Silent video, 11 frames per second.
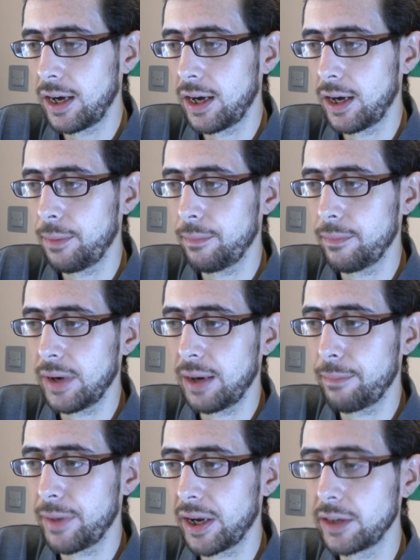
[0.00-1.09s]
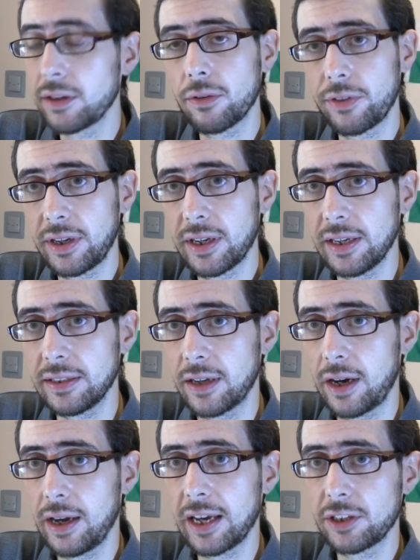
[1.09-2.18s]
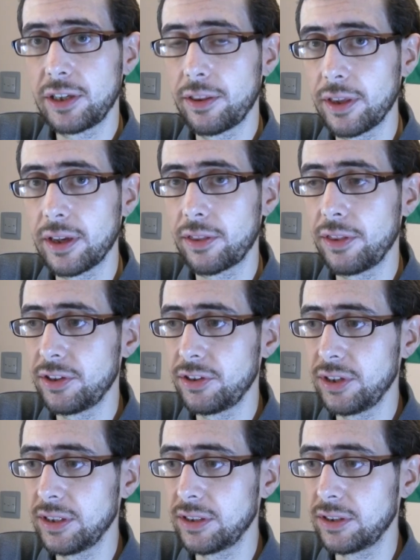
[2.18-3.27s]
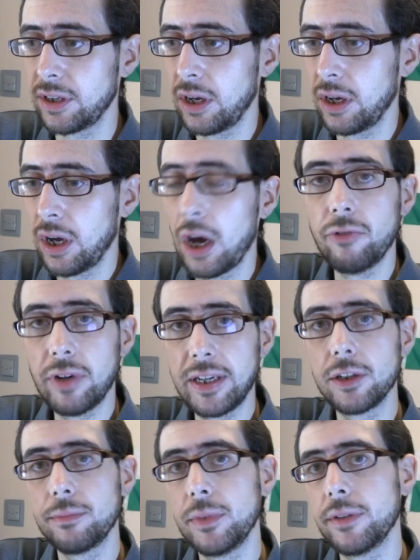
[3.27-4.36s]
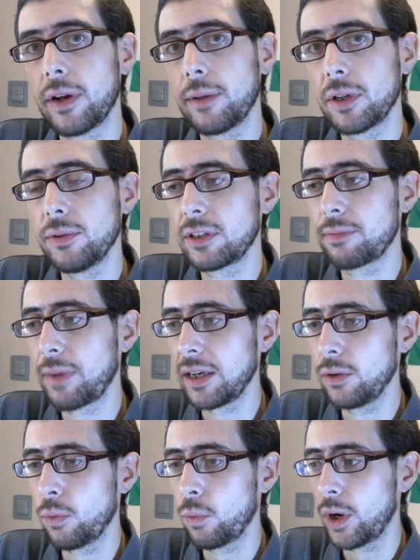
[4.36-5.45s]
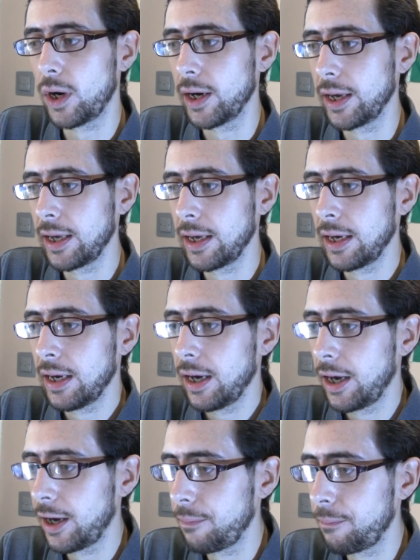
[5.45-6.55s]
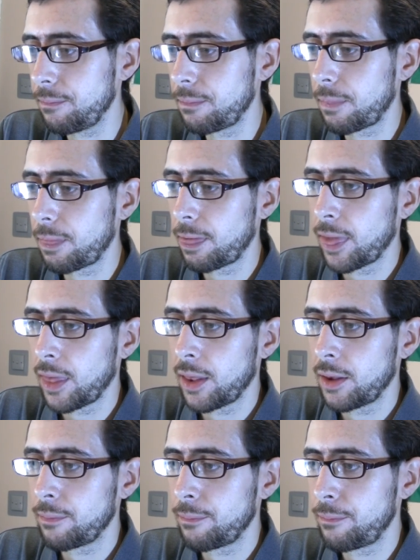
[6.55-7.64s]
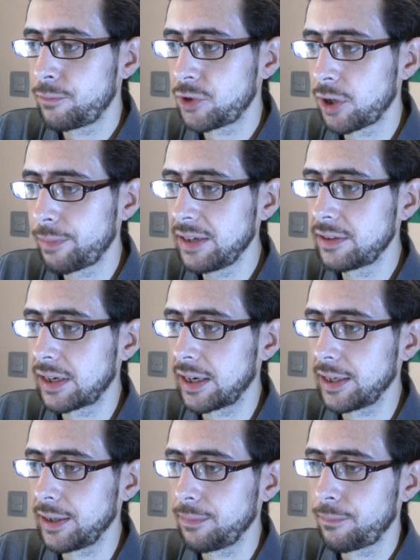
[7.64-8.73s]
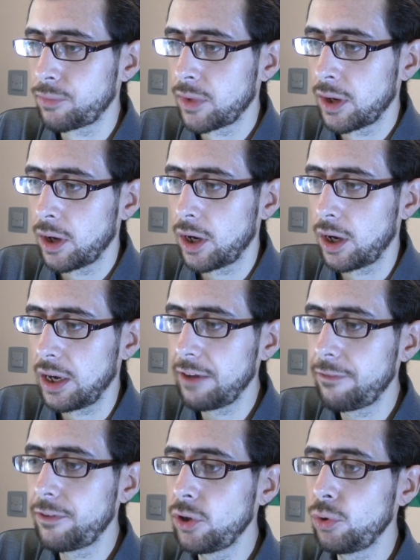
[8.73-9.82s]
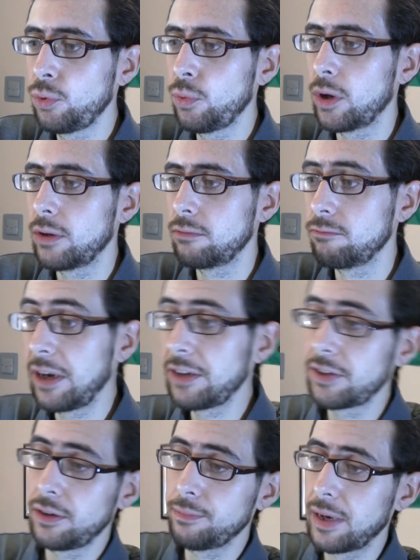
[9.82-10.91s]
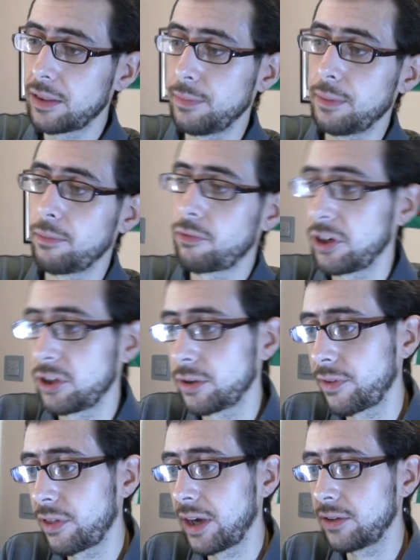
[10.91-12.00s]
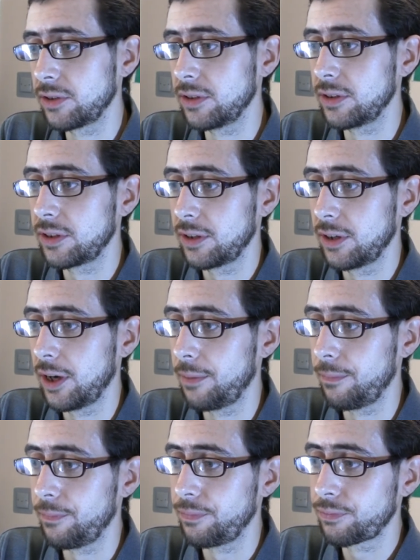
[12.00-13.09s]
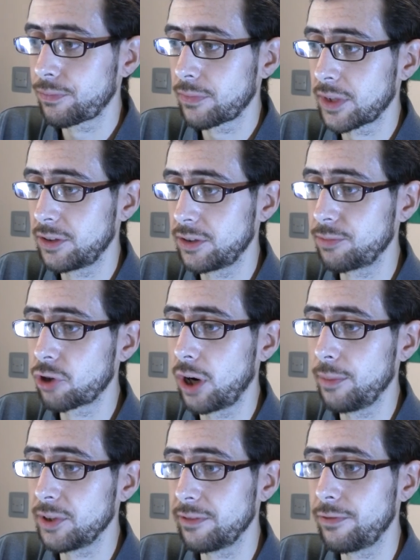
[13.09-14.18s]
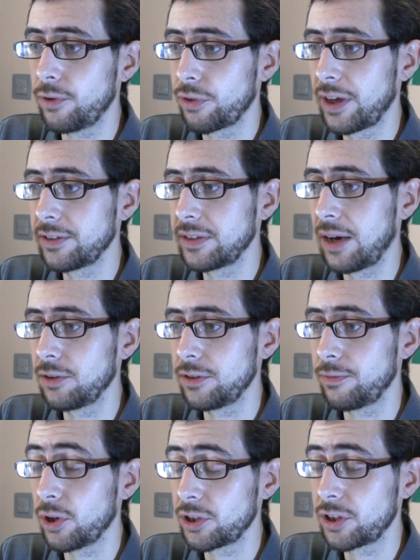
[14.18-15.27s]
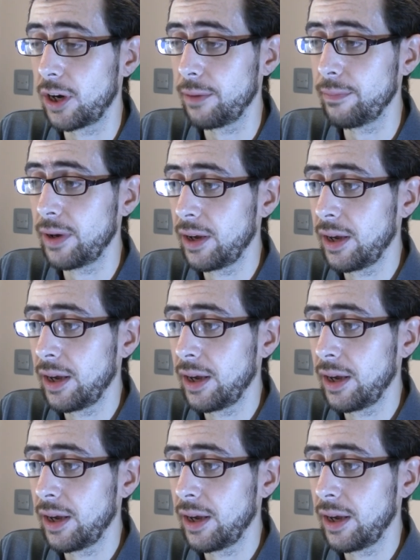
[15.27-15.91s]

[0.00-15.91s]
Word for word: Um, but I don't think it is. I actually think this is a really good move, and I'm going to explain why. Um, so basically, uh, if you let's say you have met the minimum threshold of a thousand um, subscribers and four thousand hours of watch time,